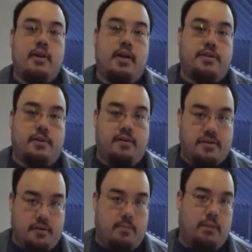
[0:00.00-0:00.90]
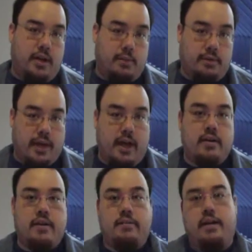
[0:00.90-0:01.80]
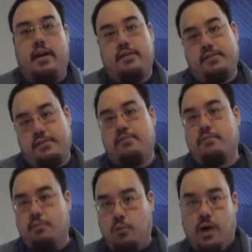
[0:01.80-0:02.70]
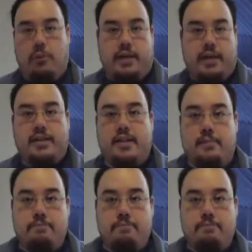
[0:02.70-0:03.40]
and so I started playing with that, and that's where we get here.